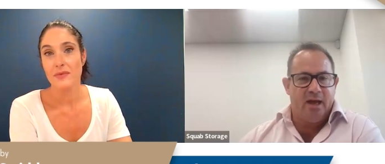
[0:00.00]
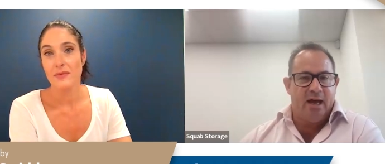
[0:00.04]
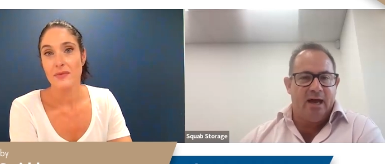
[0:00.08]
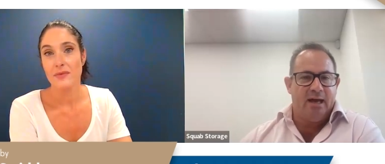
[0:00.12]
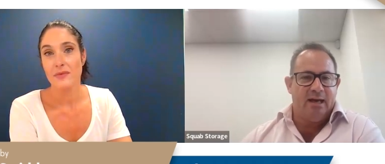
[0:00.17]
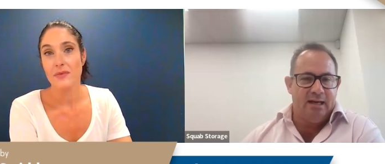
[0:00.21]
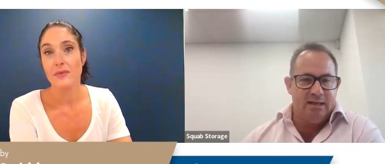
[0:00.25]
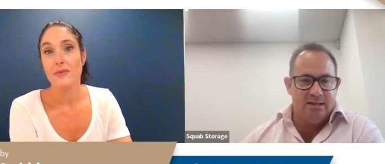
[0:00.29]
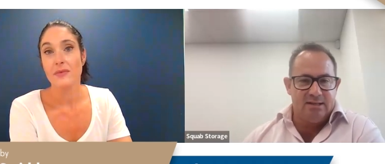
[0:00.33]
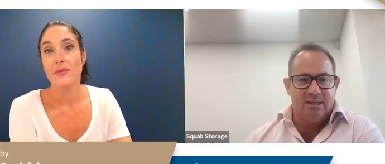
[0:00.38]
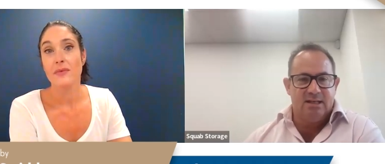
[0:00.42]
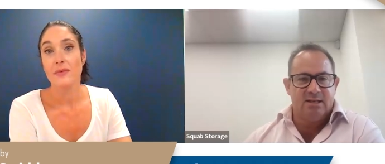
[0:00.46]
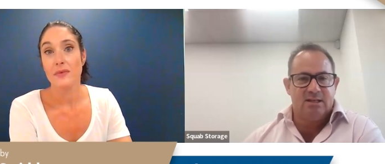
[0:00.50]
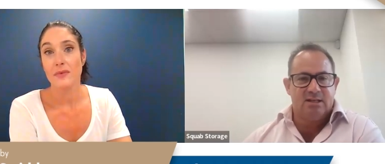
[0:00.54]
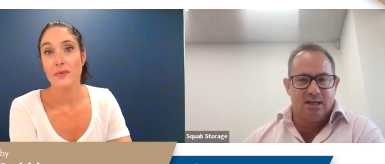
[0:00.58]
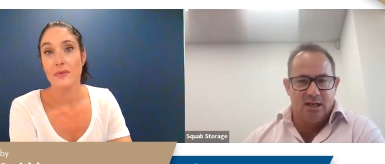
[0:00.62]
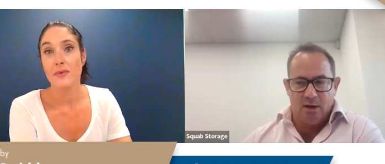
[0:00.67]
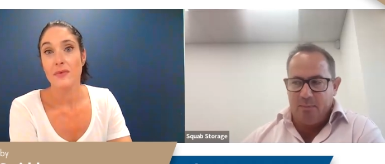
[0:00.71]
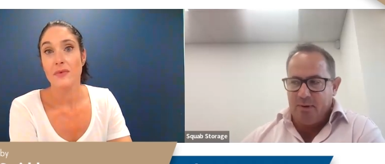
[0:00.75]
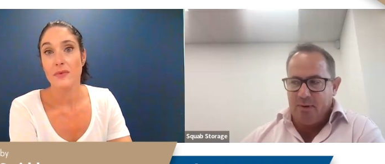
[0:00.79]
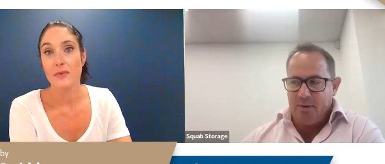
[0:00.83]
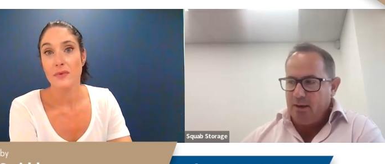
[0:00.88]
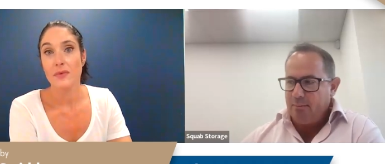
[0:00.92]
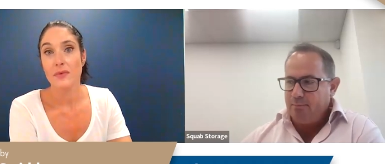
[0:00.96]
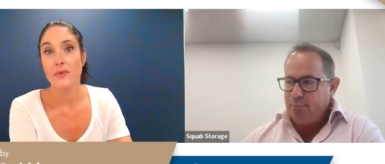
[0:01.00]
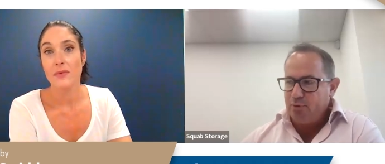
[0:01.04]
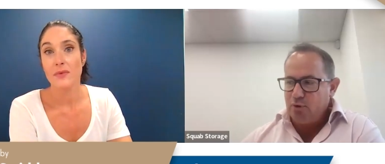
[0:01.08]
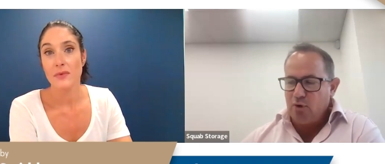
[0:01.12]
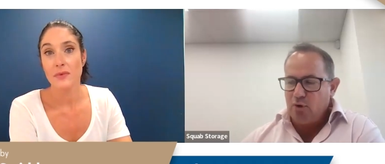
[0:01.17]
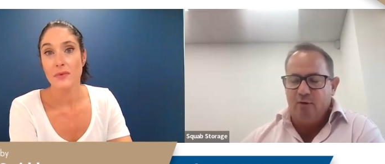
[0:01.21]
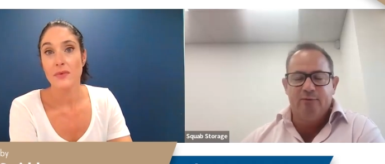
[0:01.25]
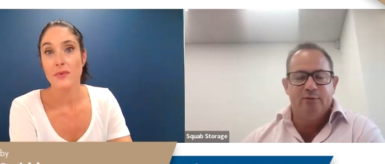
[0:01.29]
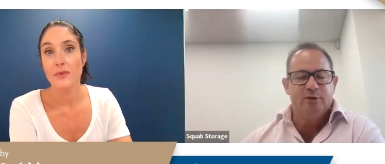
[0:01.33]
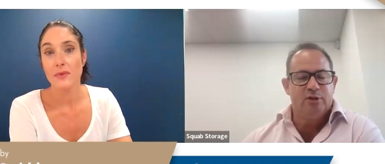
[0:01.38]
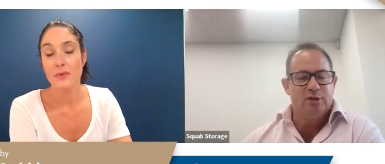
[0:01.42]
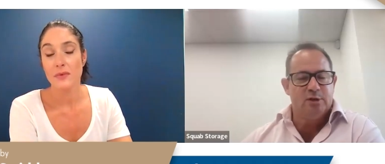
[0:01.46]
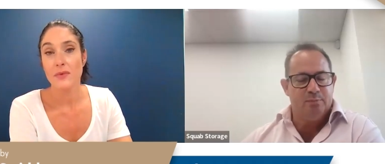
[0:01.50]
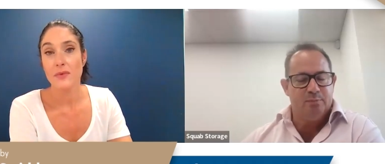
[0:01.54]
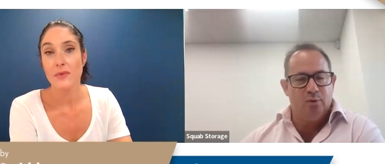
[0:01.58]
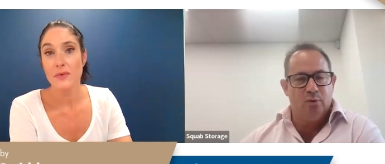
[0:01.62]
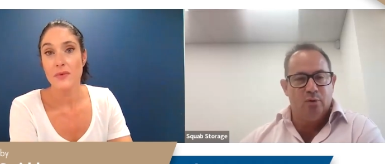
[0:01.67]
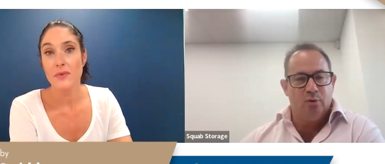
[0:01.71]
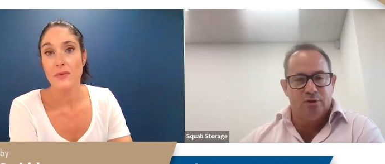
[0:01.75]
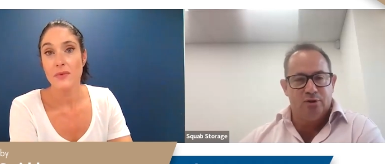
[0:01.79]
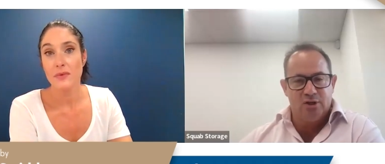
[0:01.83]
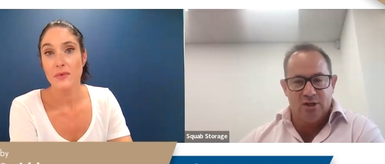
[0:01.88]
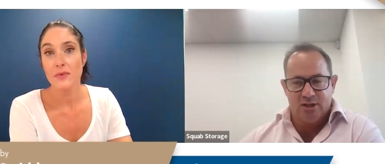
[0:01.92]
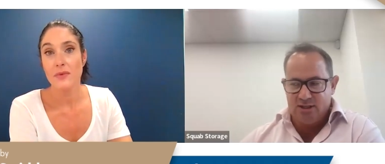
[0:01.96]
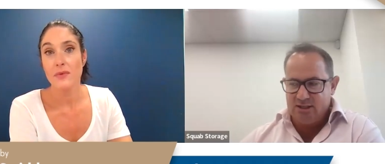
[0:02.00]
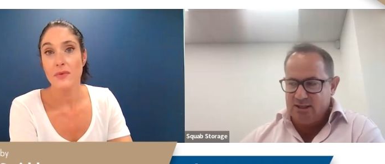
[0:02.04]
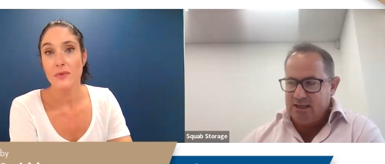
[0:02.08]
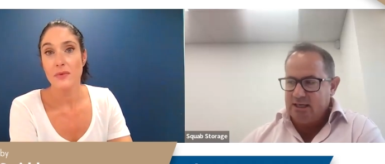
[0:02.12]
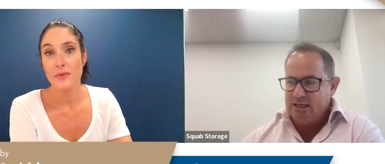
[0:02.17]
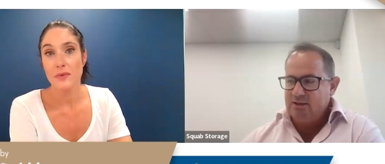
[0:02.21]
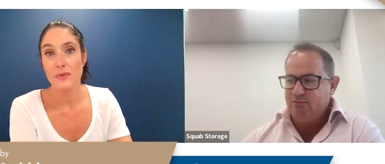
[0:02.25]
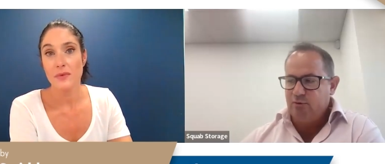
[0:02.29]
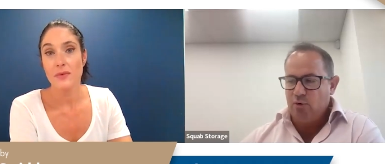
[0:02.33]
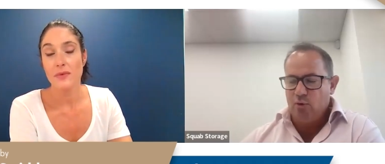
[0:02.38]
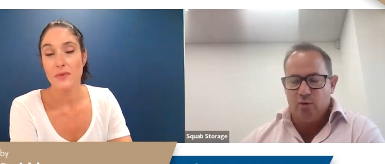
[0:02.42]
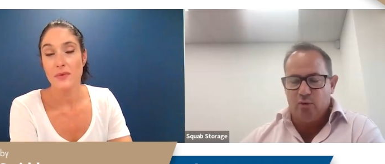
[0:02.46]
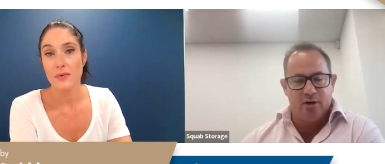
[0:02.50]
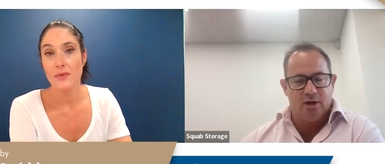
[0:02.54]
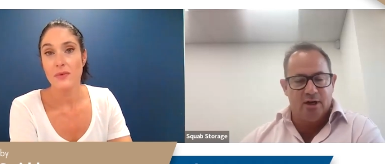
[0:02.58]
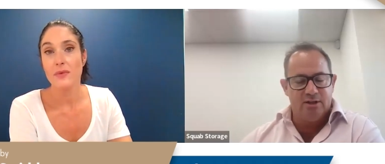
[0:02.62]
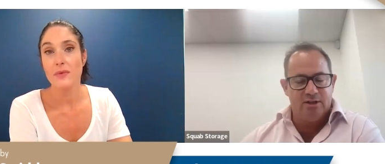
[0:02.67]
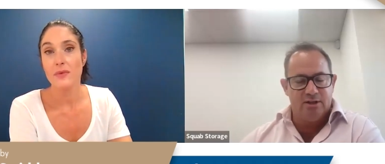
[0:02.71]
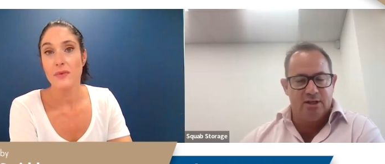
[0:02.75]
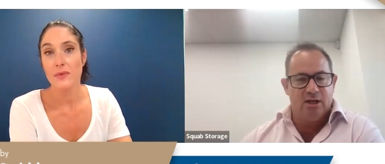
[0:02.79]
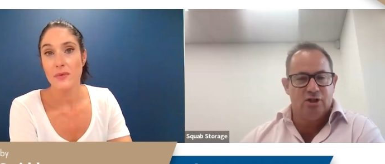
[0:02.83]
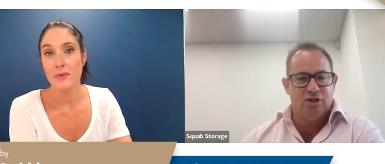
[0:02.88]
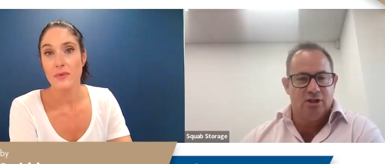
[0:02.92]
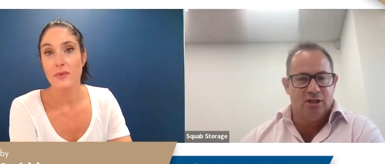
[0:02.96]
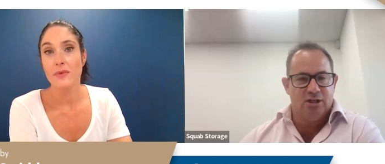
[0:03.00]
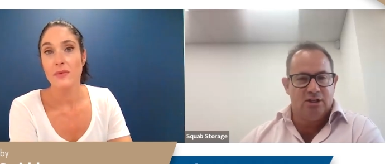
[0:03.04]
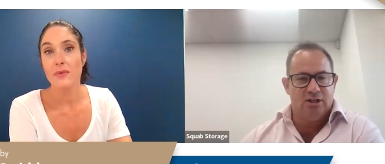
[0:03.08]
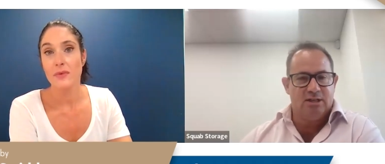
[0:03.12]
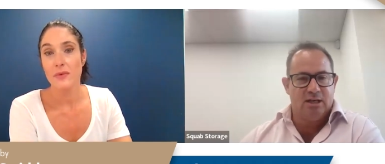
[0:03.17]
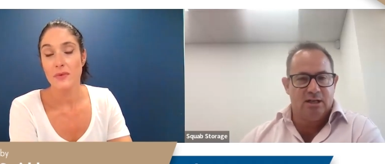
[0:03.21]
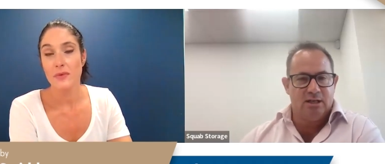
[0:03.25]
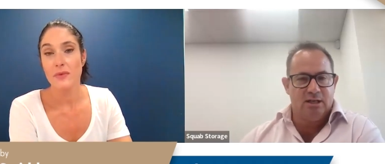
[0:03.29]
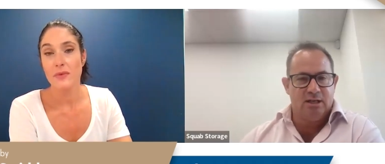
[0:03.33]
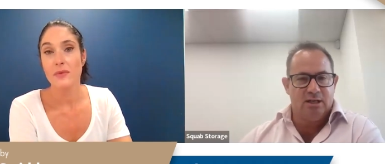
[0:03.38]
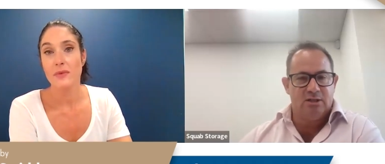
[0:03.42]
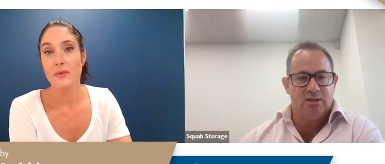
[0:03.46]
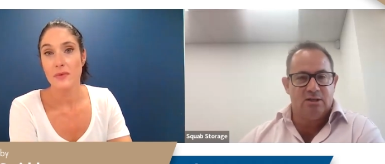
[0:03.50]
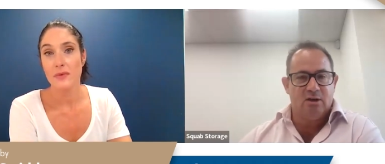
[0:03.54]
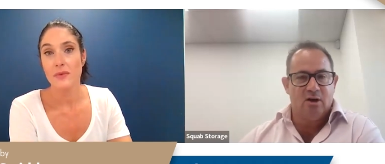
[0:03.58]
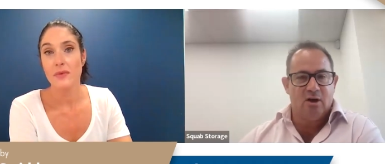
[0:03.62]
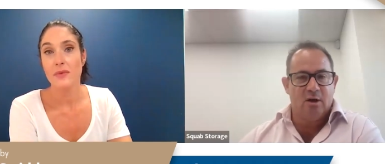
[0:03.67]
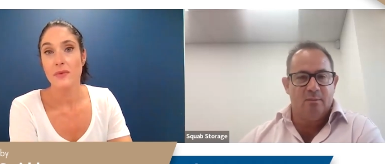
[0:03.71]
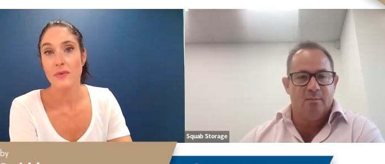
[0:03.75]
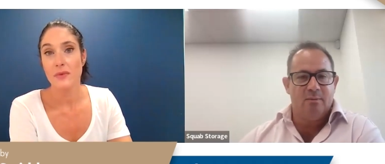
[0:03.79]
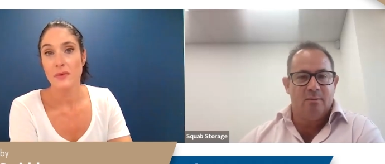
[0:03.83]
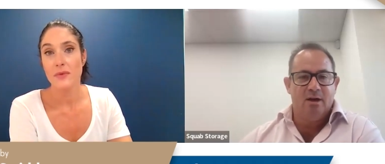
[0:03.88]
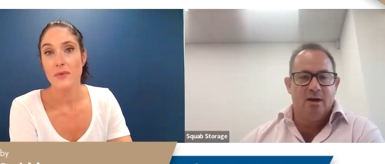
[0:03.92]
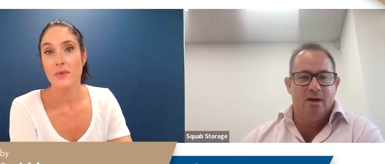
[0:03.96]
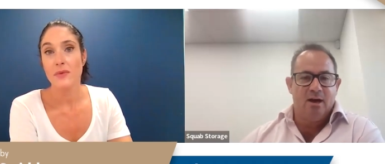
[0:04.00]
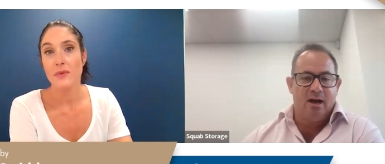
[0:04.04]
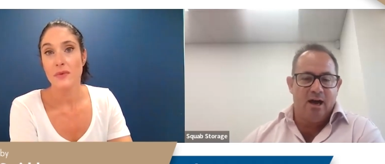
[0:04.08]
Speaker 1: and is this going to be a profitable successful organization in 10 years time